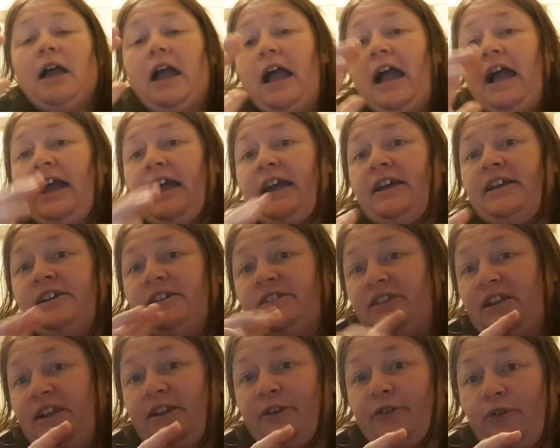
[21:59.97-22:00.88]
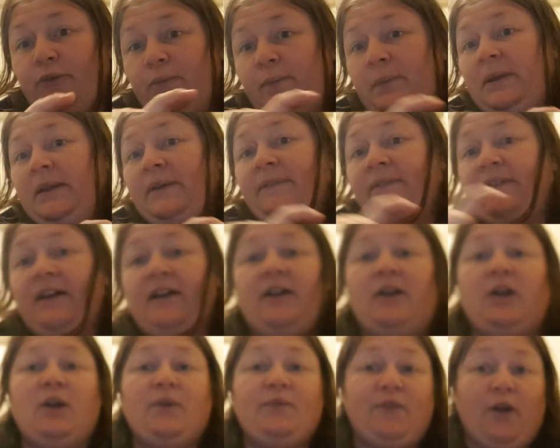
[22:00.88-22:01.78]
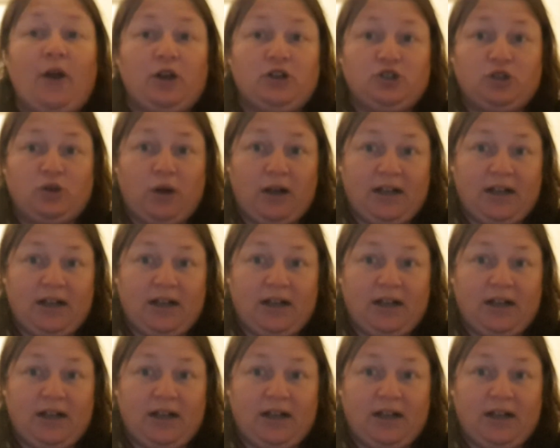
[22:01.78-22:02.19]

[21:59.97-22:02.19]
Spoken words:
and a little bit of a photo